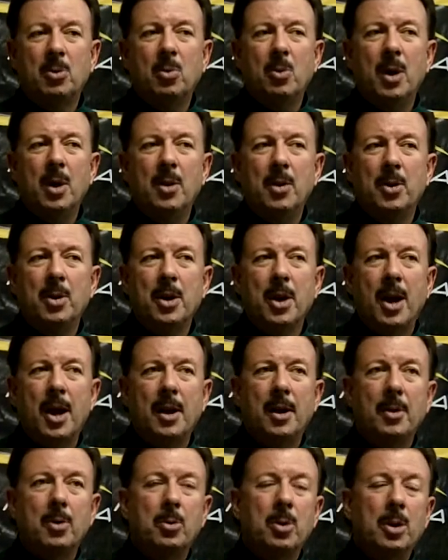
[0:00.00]
whether or
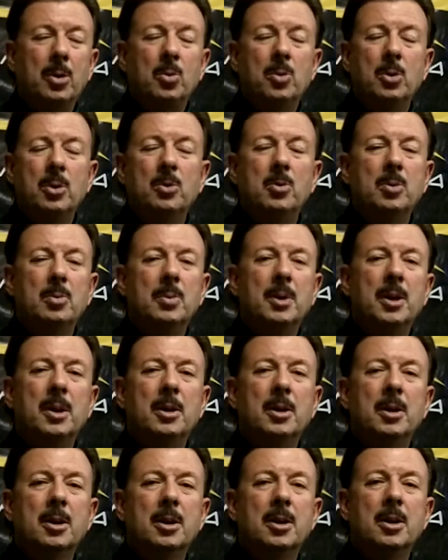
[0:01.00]
not a 3-wood would be
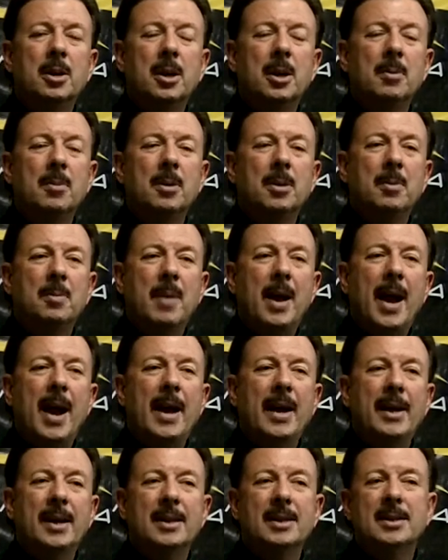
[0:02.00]
a good club in the
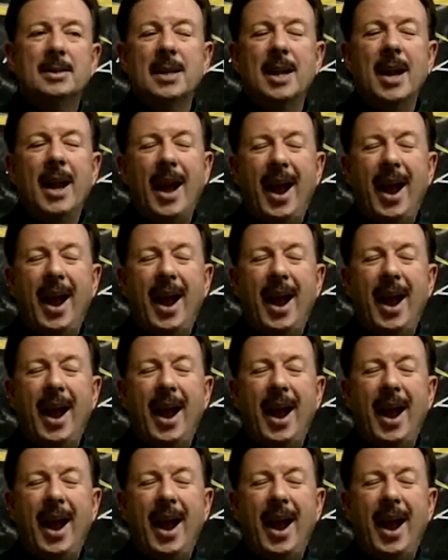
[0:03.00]
bag is,